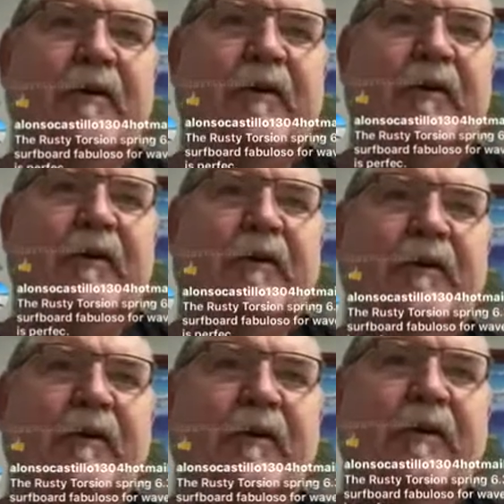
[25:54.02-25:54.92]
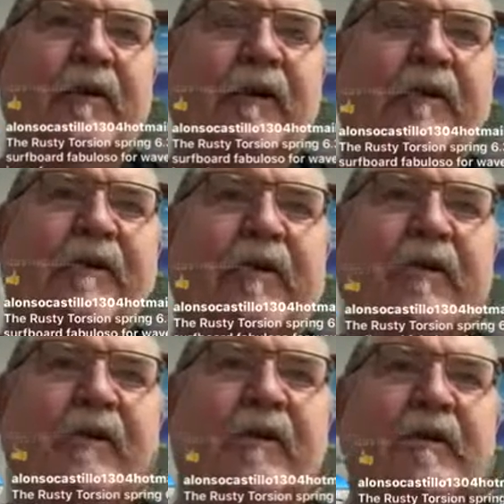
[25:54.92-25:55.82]
the good luck
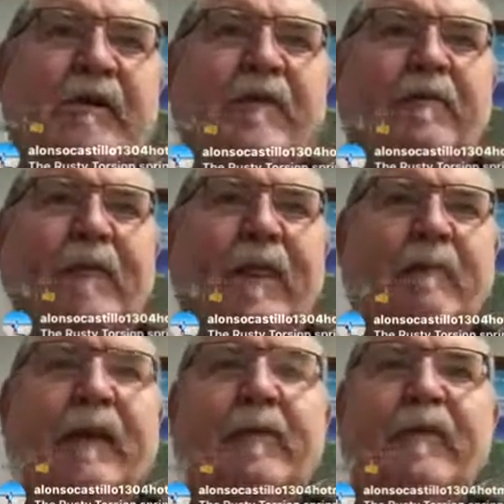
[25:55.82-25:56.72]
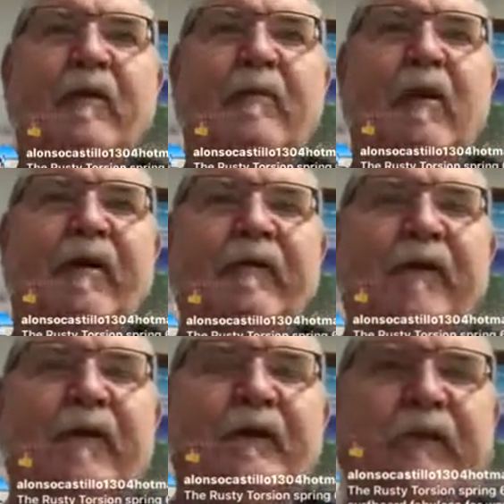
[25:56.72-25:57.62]
to meet Bill
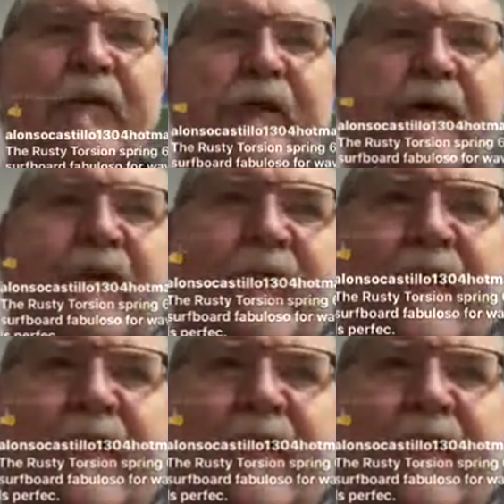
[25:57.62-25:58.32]
Barnfield in